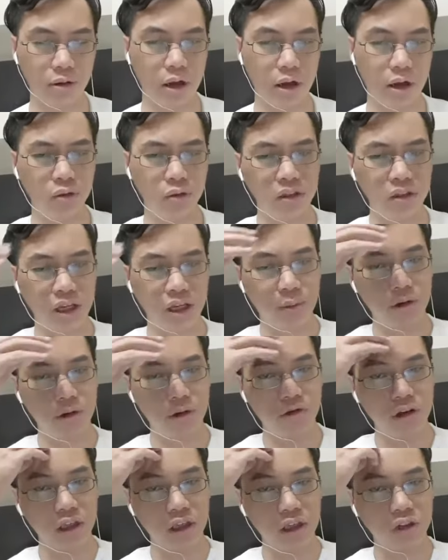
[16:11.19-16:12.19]
I don't think I'll be
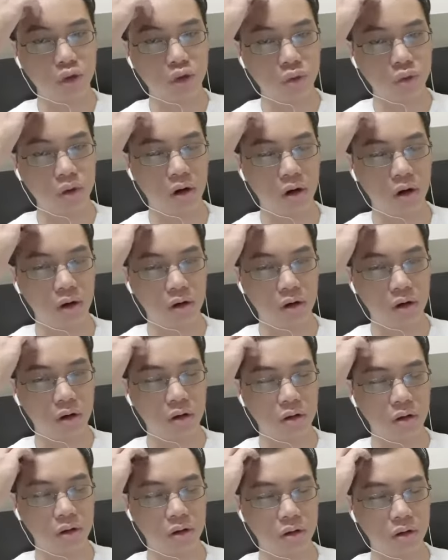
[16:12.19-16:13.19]
reading through
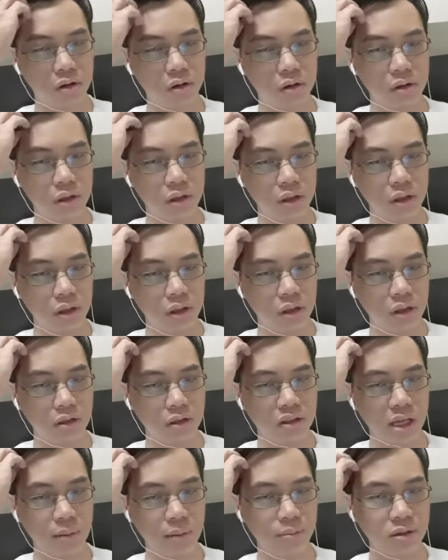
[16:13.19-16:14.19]
all the
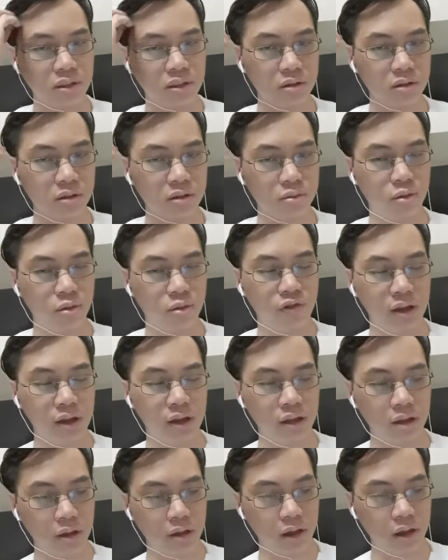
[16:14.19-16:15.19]
sample stats
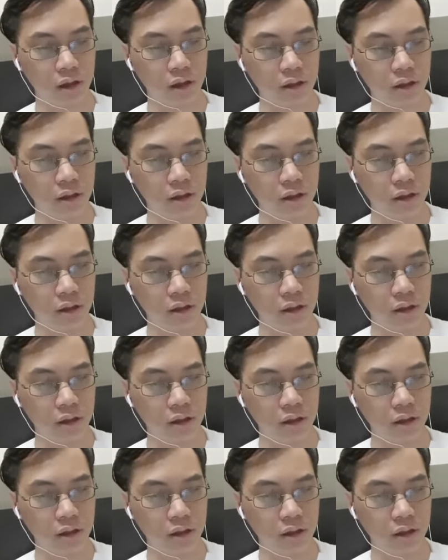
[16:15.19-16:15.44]
provided. Uh,